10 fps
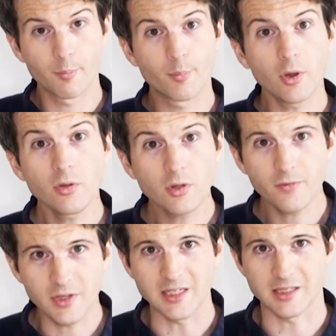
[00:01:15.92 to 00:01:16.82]
Both of
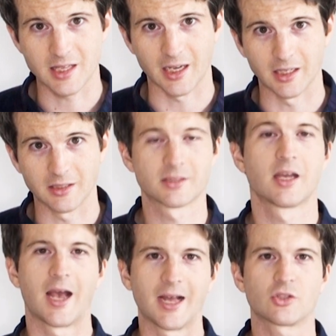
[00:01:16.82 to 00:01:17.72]
these things
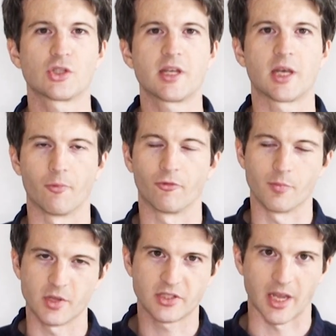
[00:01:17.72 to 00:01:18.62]
actually come from
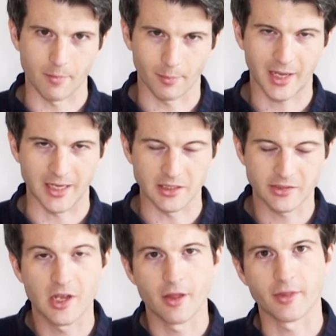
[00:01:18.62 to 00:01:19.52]
the same place,
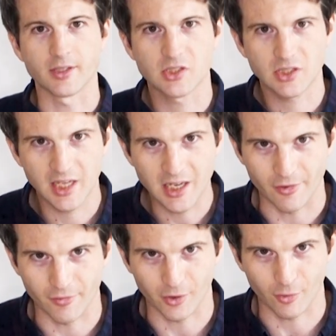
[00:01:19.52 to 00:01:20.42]
the skin
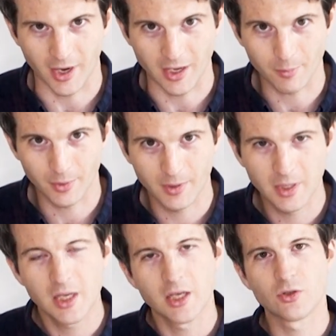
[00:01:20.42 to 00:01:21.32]
of the grape.
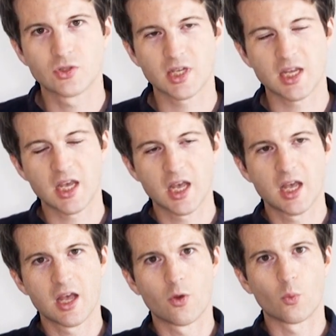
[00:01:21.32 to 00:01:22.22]
You see,
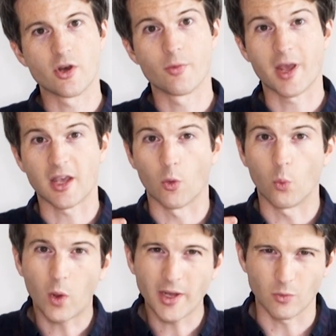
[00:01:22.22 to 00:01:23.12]
when you make a
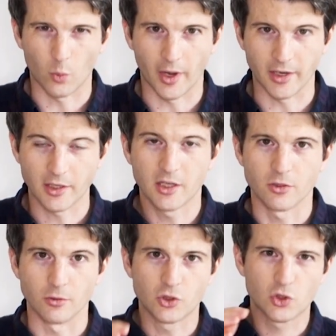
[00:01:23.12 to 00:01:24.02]
white wine,
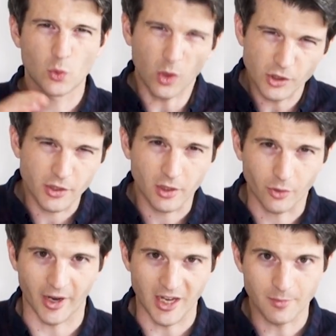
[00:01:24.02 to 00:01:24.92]
you squash the
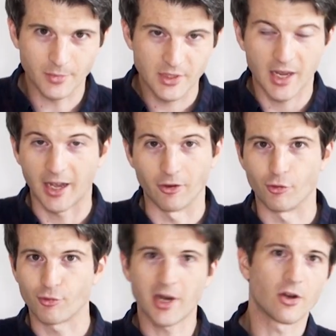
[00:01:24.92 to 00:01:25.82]
grapes and
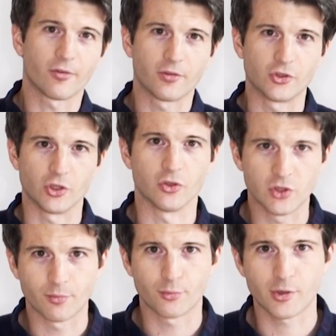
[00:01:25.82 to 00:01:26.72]
drain off the juice
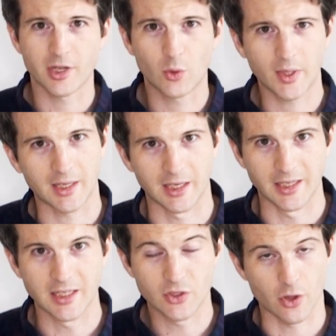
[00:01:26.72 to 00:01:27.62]
pretty
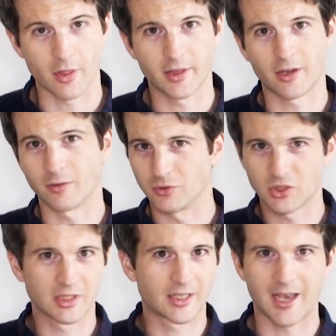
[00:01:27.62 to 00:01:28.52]
quickly so that they
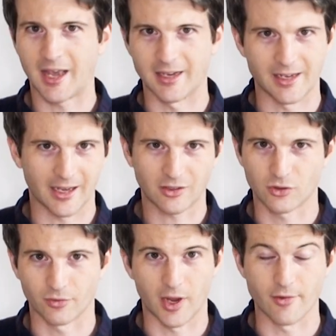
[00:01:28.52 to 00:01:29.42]
don't get any
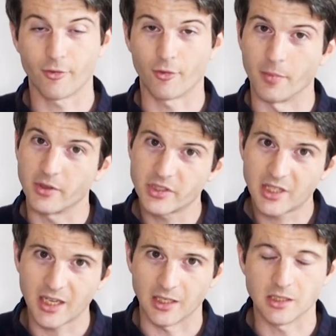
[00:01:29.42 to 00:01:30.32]
extra flavour from the
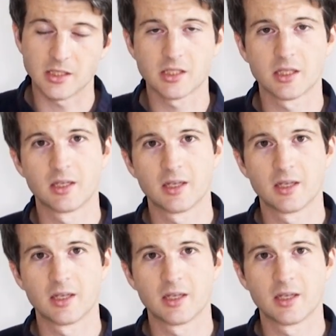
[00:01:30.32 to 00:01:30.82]
skins.